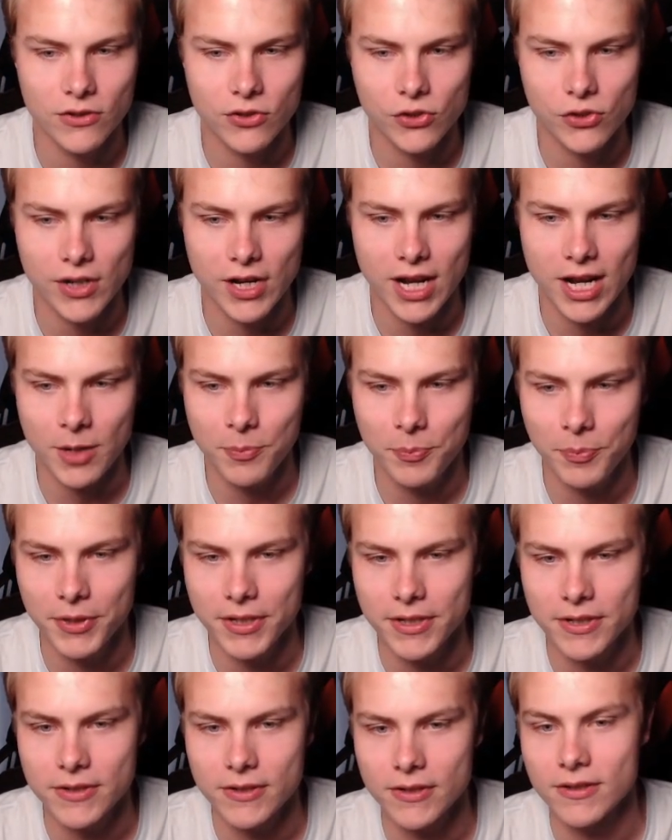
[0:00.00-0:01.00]
track
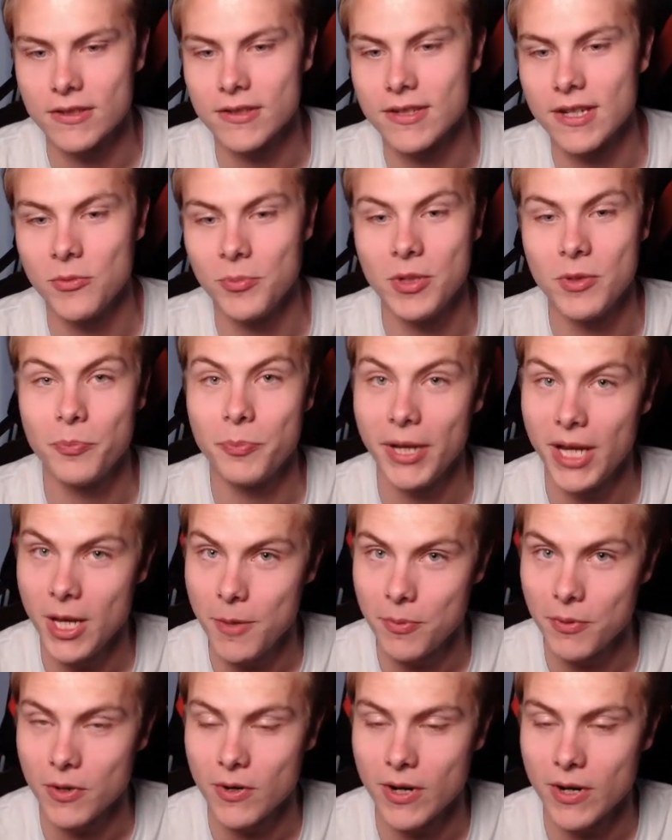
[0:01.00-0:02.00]
pieces, instead of being
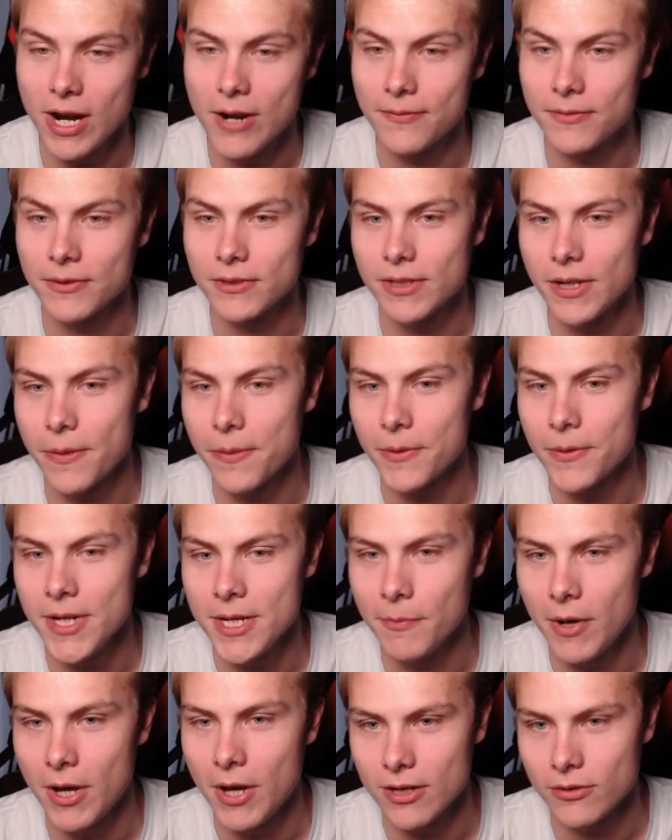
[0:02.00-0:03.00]
papercraft, are now
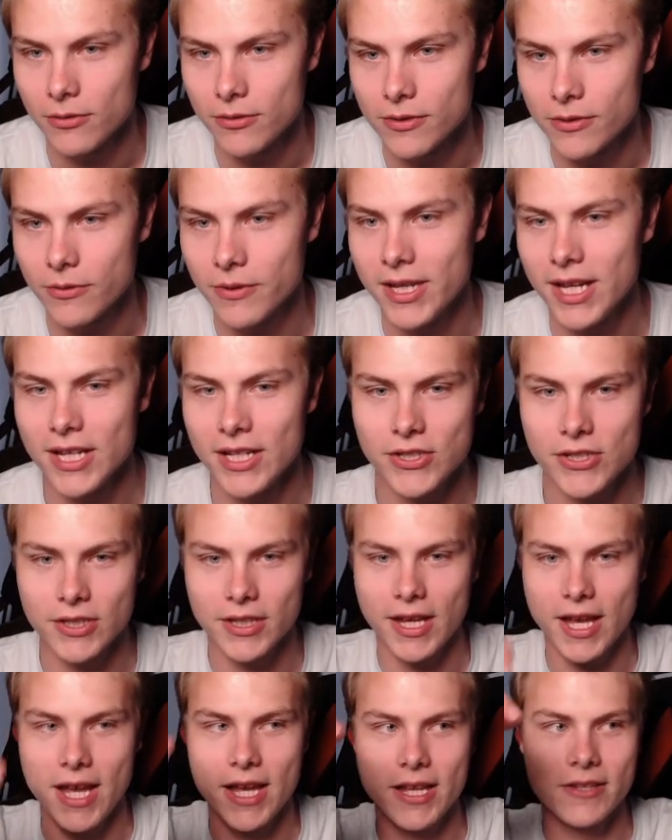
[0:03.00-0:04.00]
3D modeled. So he
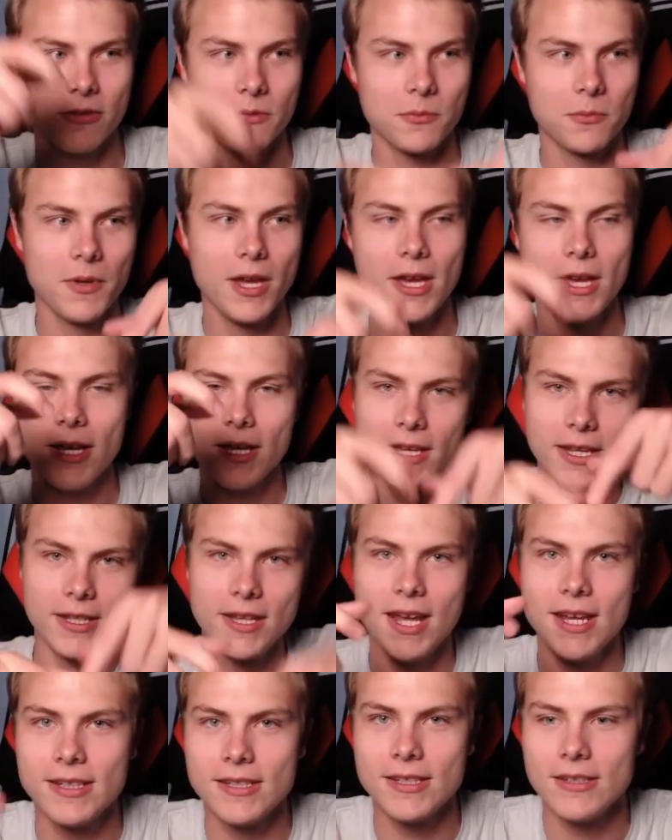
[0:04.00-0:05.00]
actually has them
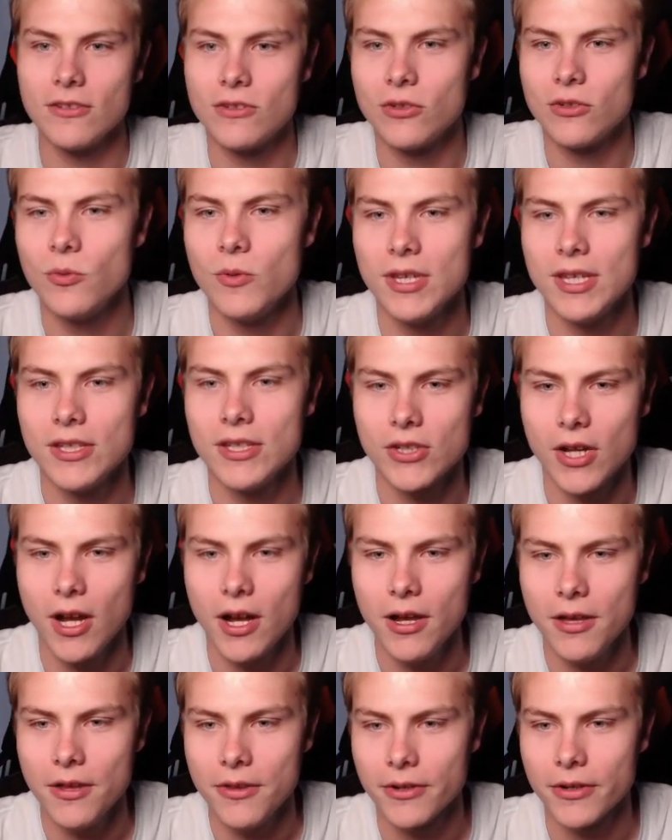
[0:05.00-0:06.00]
connecting to each
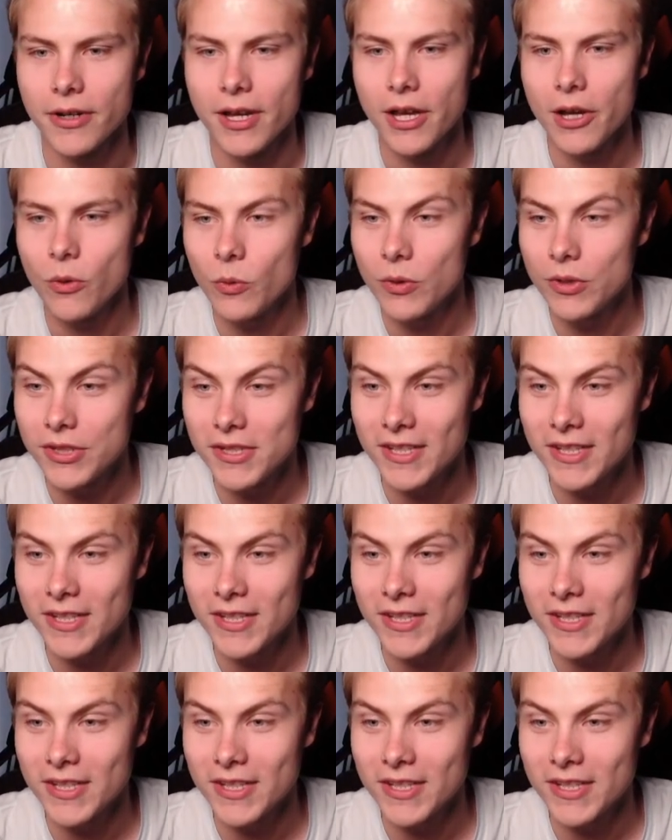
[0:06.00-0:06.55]
other, which is